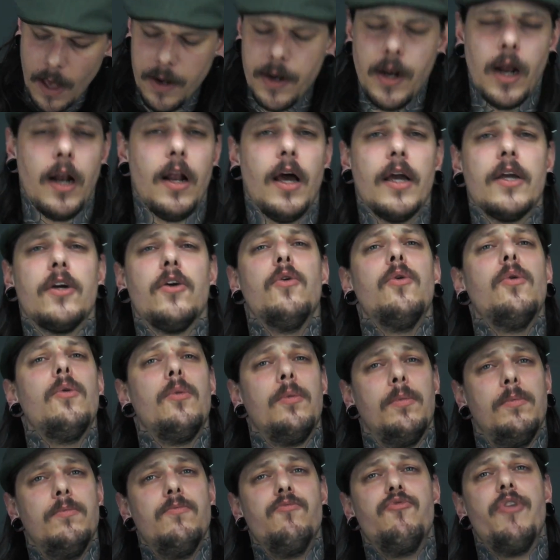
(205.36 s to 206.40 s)
Now, like
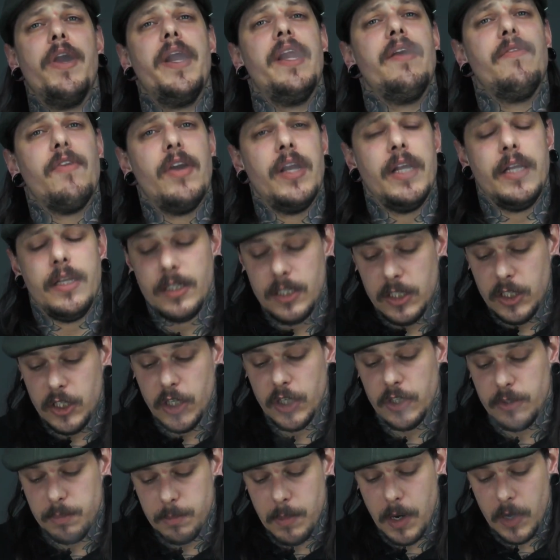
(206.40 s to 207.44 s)
all really
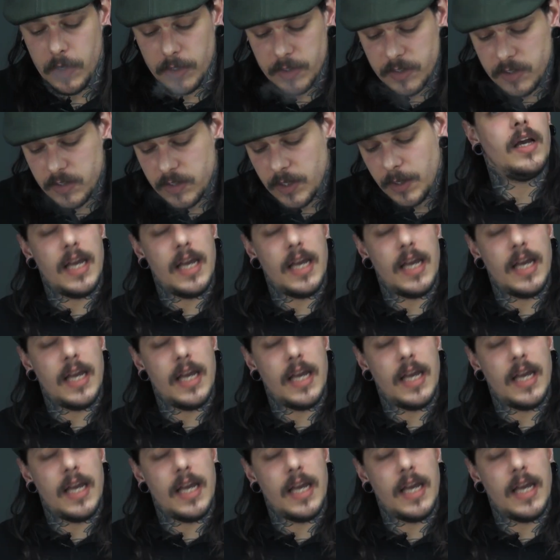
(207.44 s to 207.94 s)
good mods,